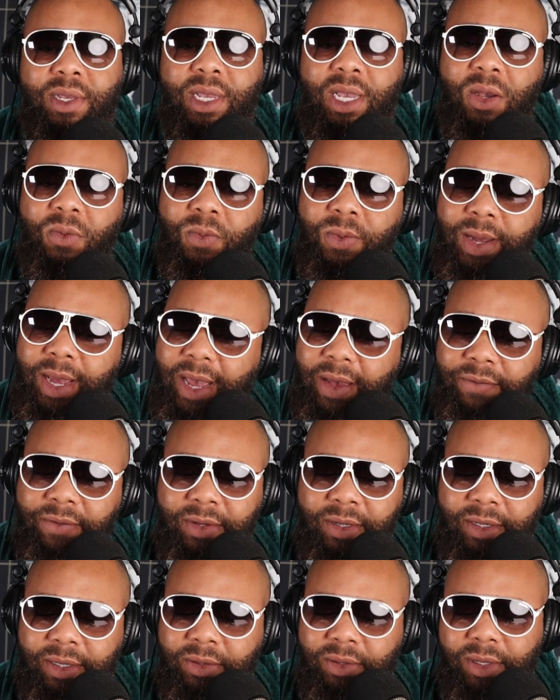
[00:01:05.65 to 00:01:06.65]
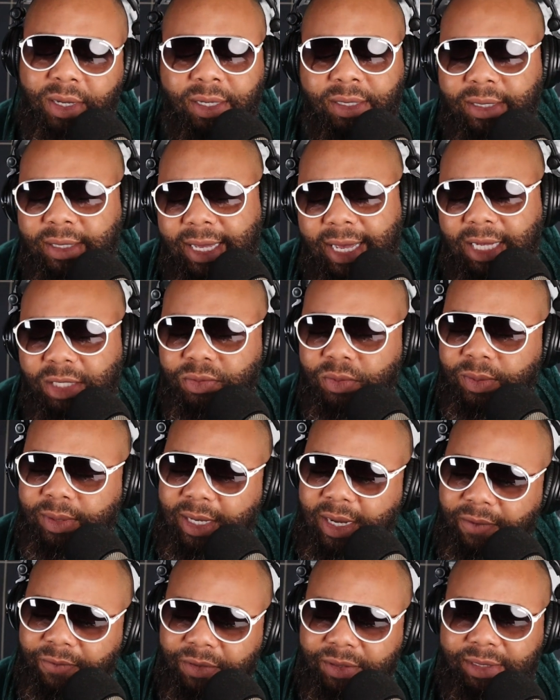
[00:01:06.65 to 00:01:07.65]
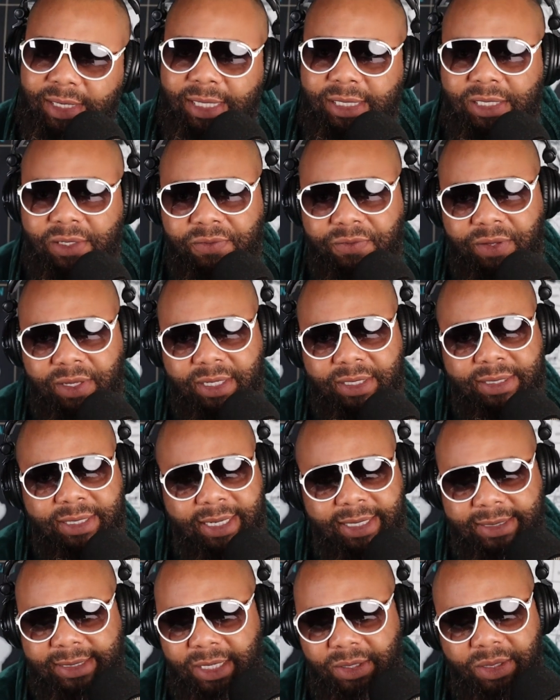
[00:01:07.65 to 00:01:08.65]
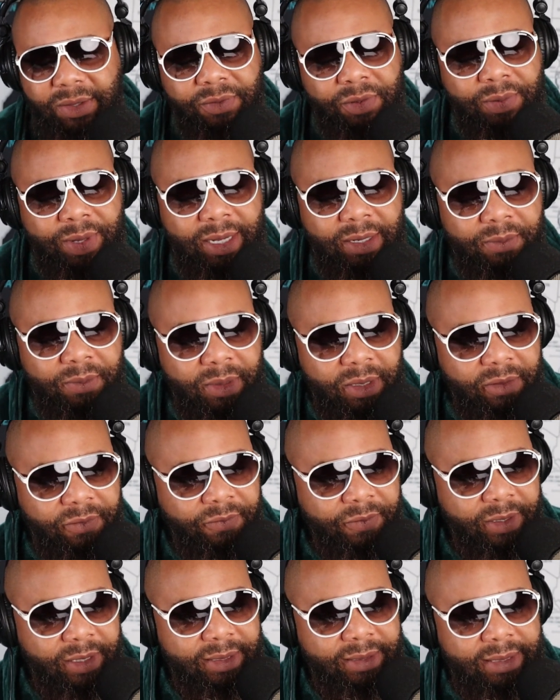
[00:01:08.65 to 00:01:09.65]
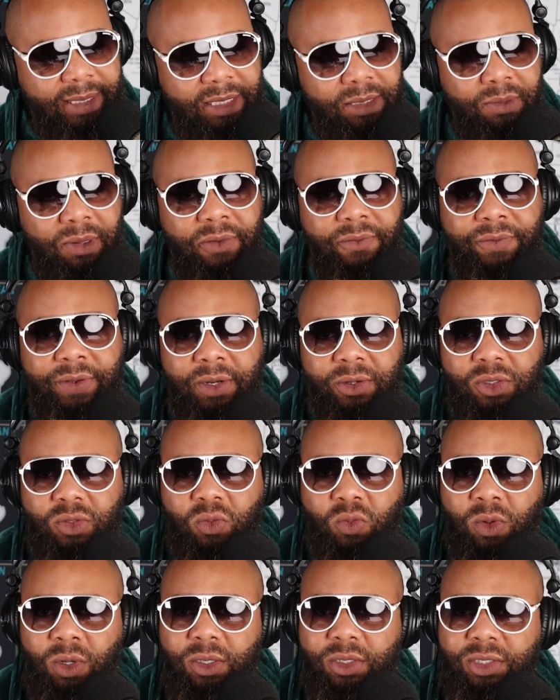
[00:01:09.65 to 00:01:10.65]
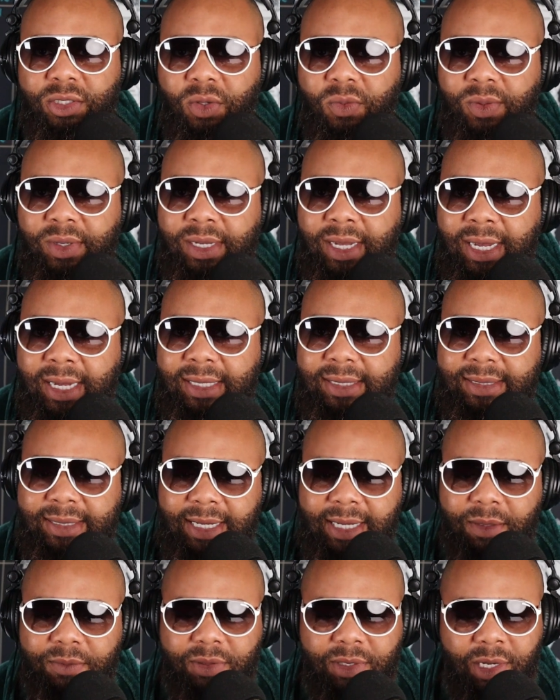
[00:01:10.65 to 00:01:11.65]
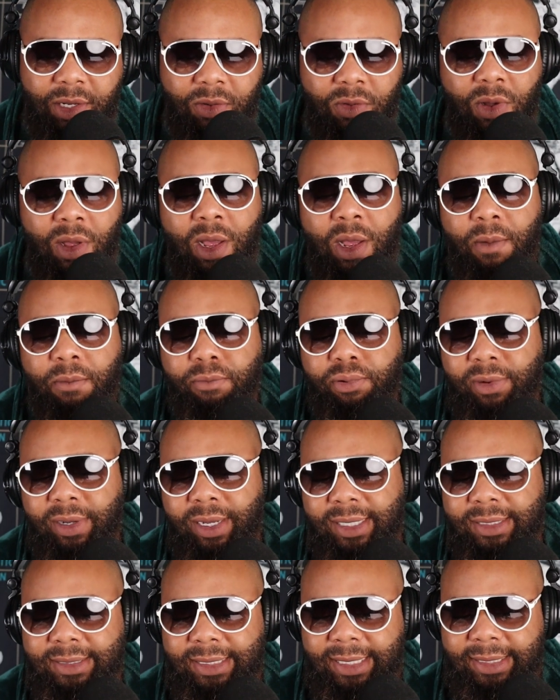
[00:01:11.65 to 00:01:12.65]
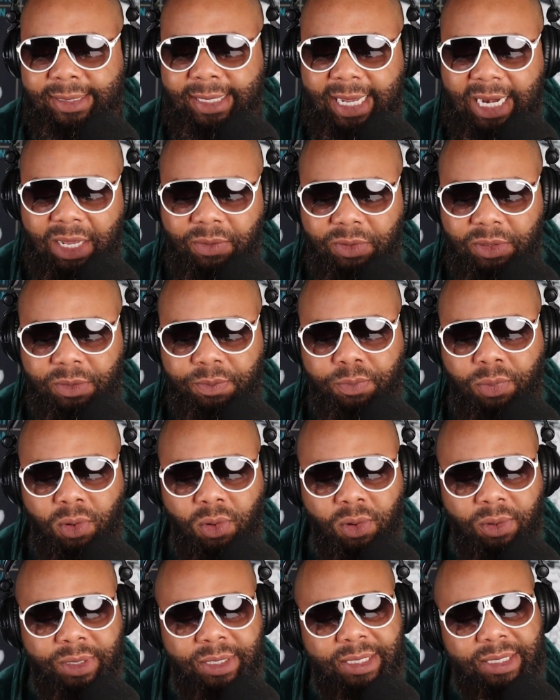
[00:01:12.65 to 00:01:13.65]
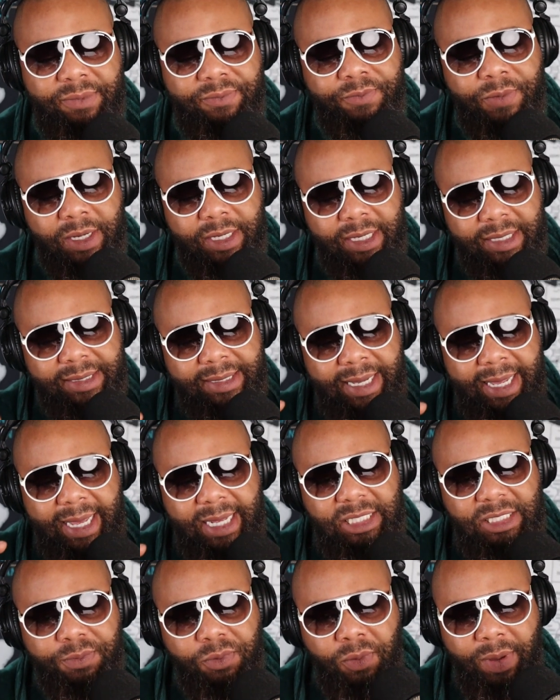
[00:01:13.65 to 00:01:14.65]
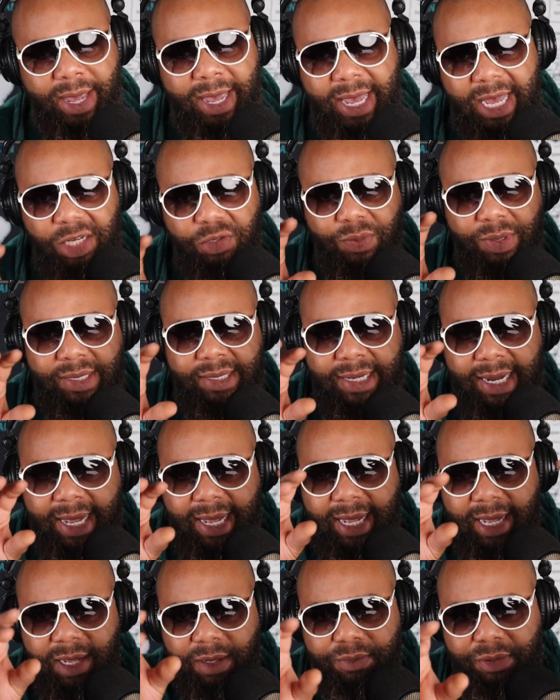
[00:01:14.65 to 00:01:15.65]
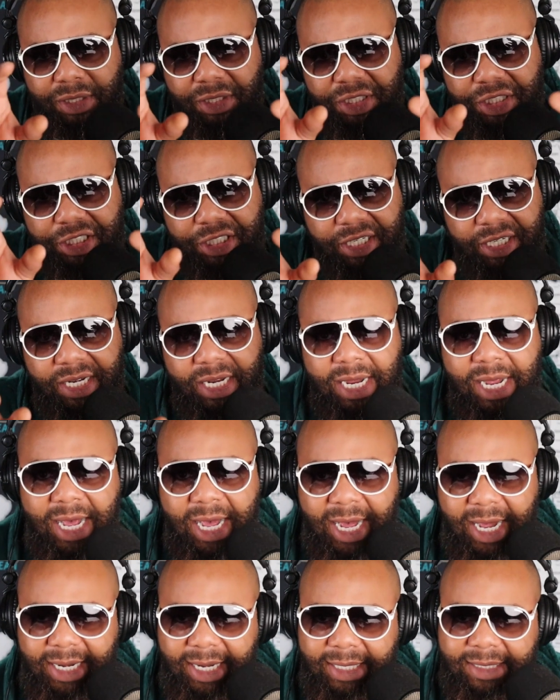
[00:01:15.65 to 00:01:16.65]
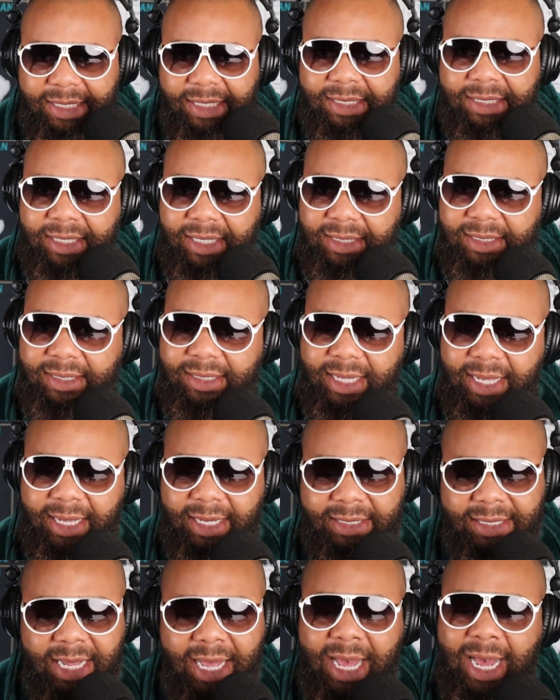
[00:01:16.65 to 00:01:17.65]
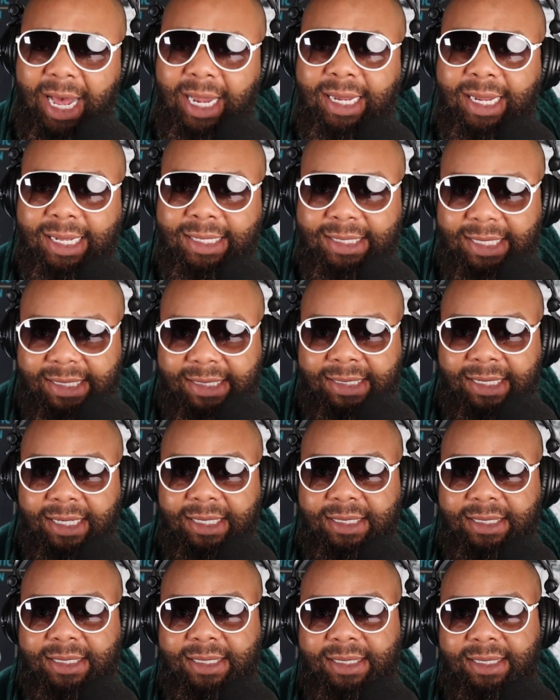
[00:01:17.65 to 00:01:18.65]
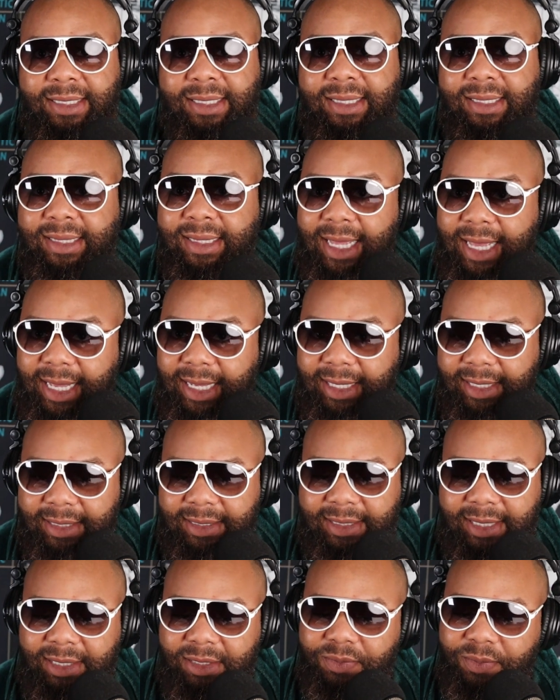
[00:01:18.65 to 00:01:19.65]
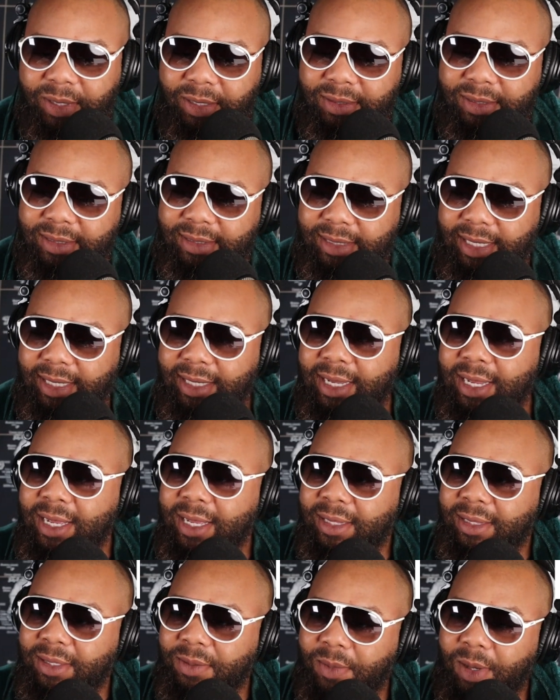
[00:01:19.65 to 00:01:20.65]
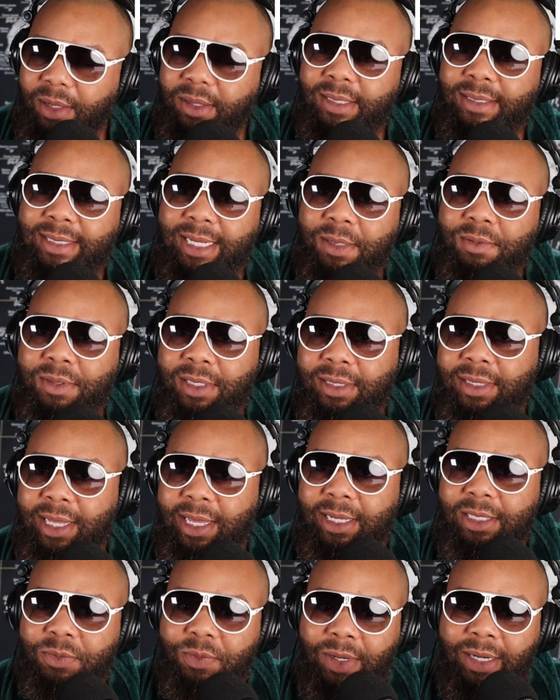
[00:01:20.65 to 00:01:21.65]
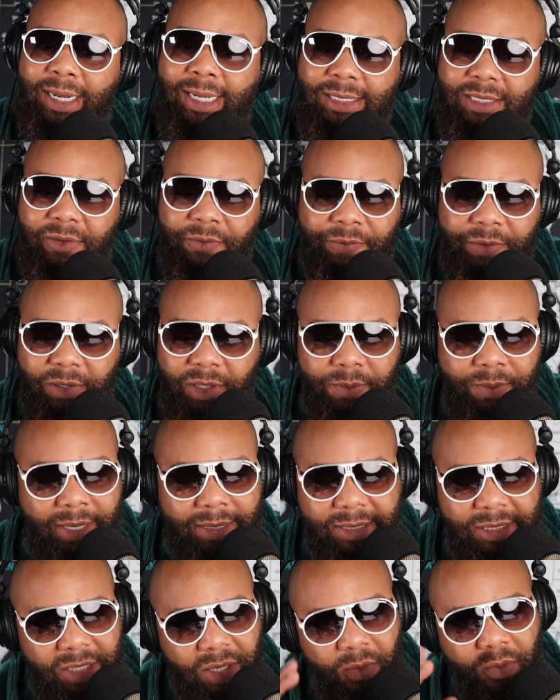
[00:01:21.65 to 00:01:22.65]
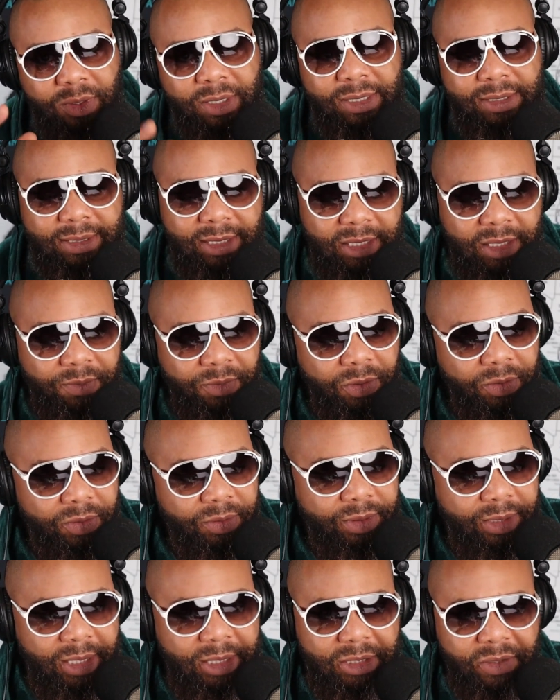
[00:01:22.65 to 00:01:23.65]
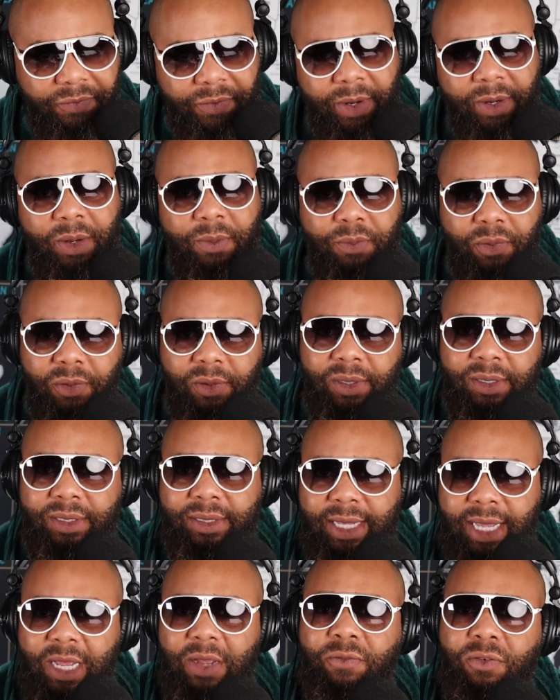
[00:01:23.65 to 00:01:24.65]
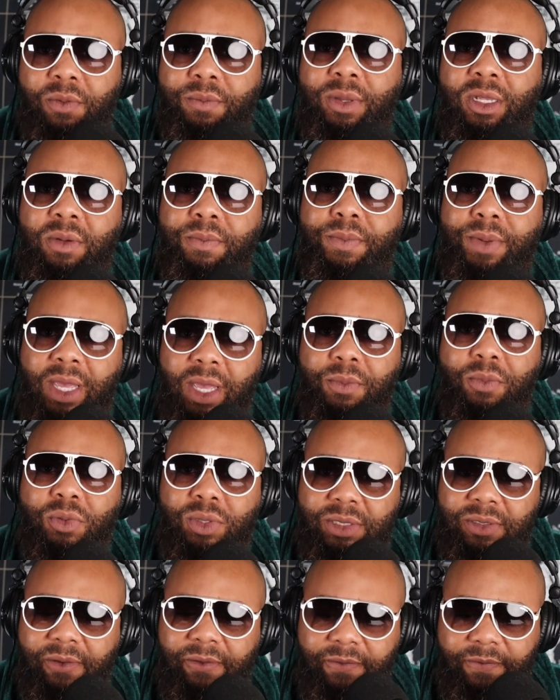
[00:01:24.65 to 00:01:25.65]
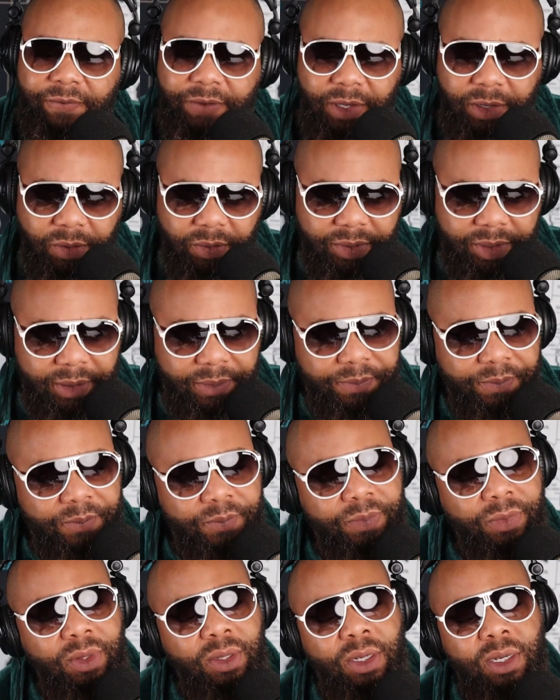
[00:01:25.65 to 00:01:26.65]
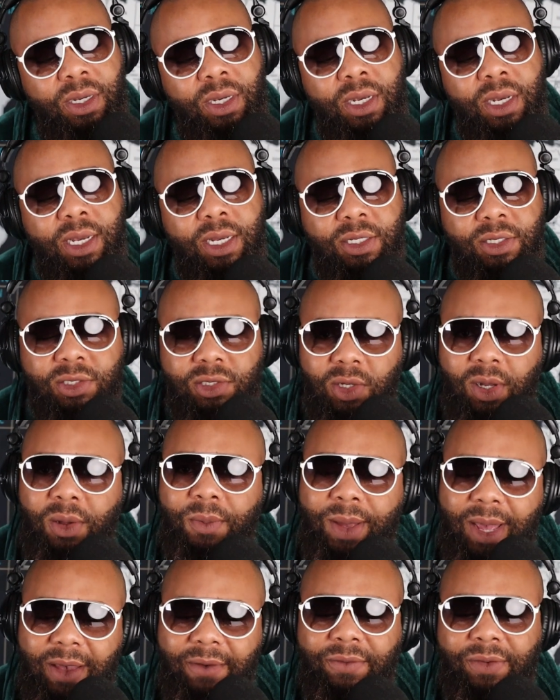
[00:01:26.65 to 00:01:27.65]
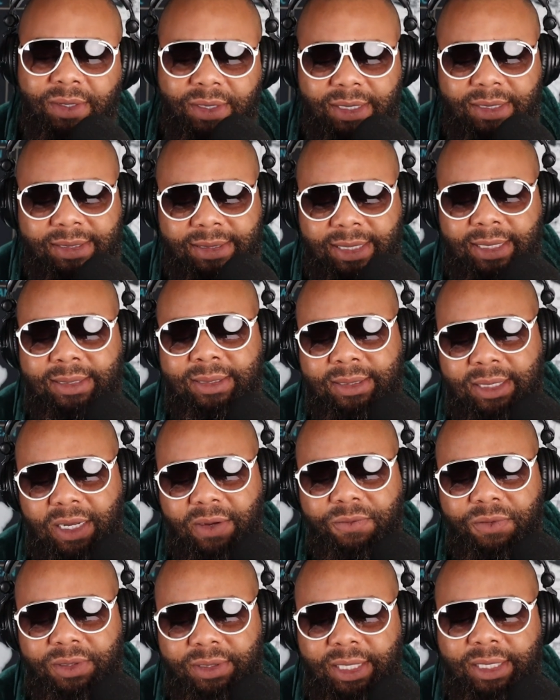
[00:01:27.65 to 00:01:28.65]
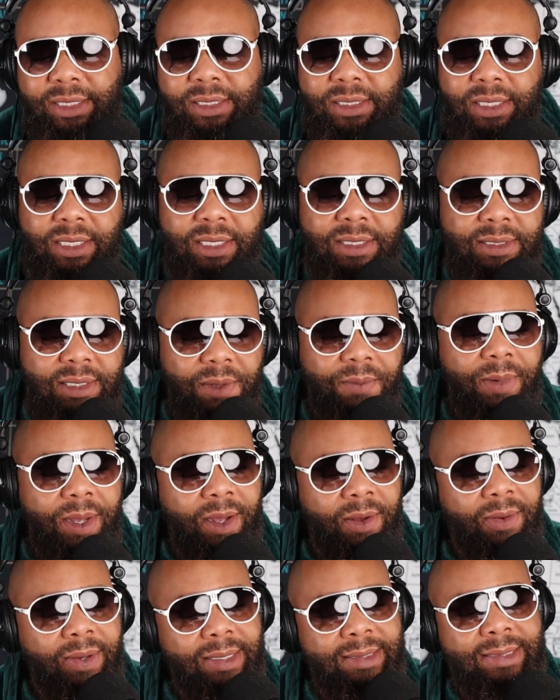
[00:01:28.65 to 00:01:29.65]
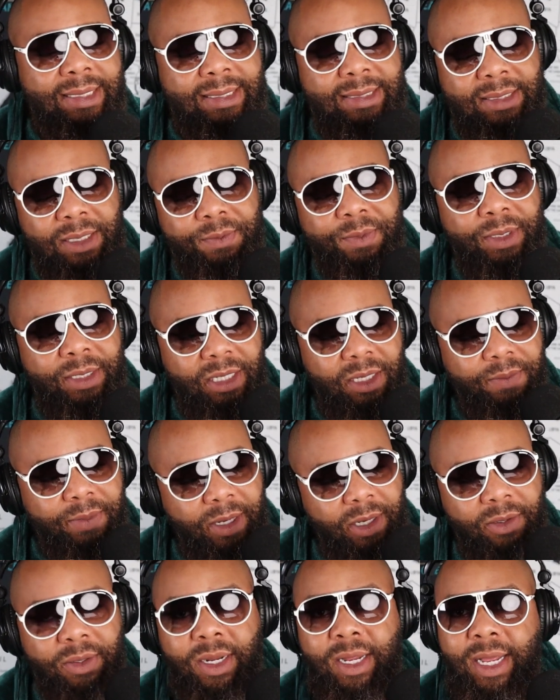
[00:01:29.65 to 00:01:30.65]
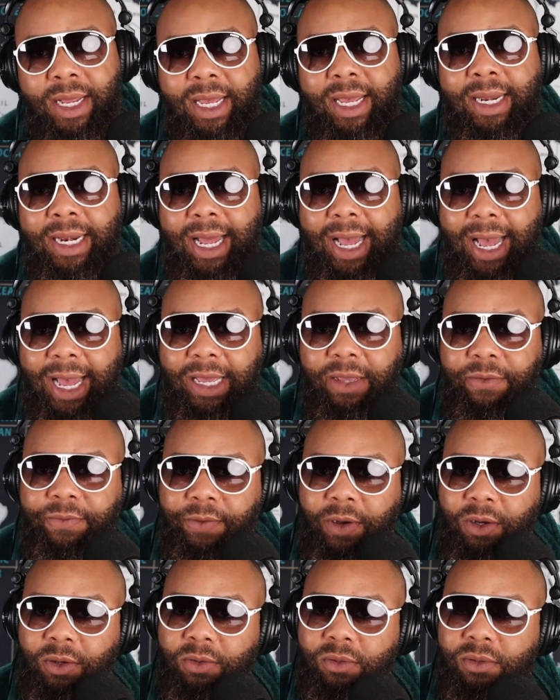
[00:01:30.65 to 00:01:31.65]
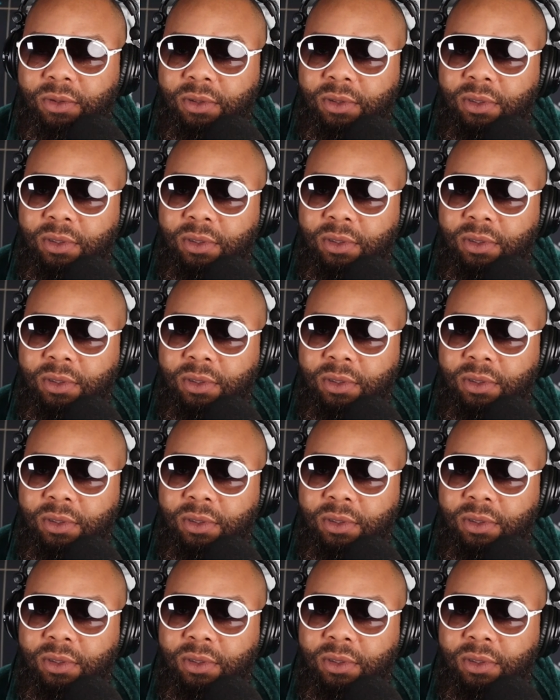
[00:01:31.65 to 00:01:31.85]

And we're having a casual conversation via text. I don't even know how to motherfucking text. My fingers work so goddamn slow. Project Daddy was born in a fucking tangible age with knobs and shit. I like to touch things. I like to touch things. I was about to say them other types of things, but I like to feel them. I just don't want to see them. You understand? It's a very important thing for me to be able to feel them. And so I'm having this text conversation and somehow I say something about an iPhone.